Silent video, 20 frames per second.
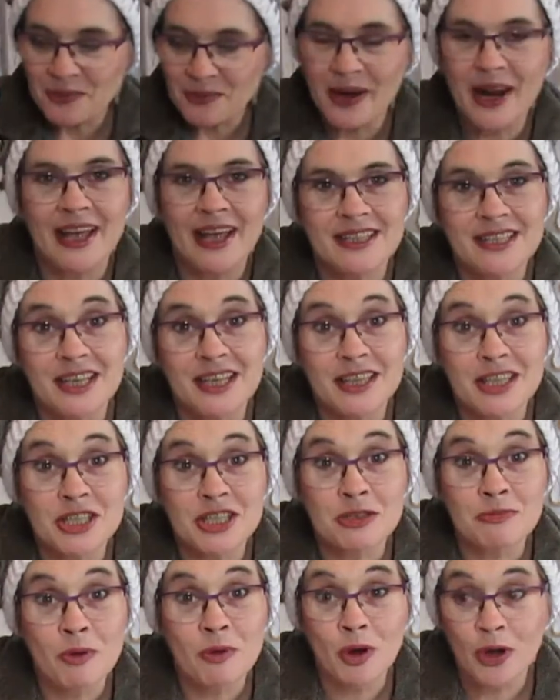what I did
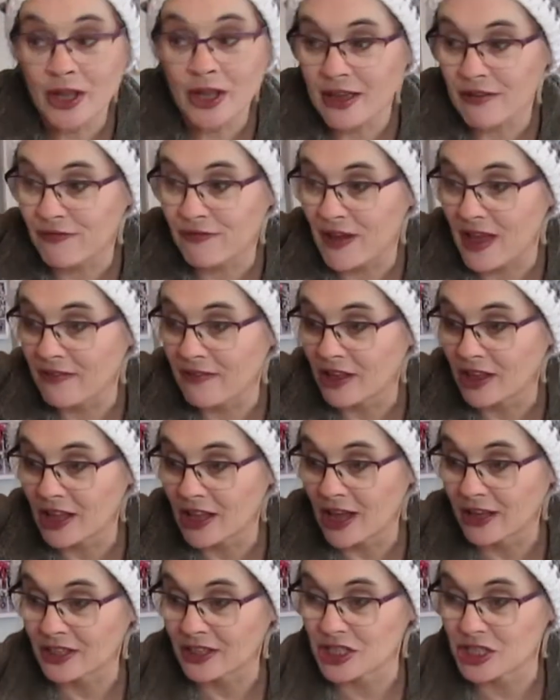this morning at 5
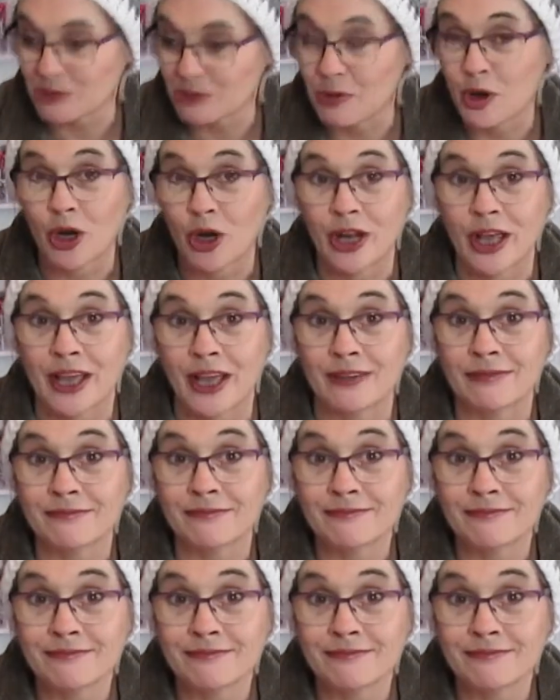o'clock this morning?